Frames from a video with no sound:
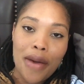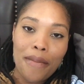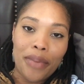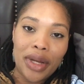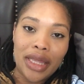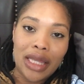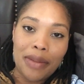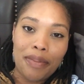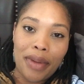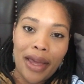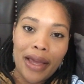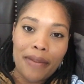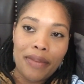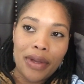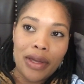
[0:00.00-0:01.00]
but the
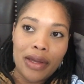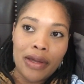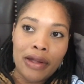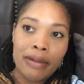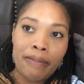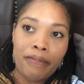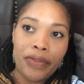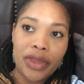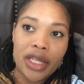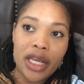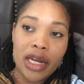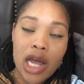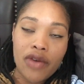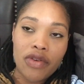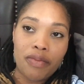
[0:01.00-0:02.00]
baby
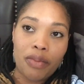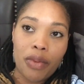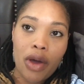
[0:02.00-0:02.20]
didn't have a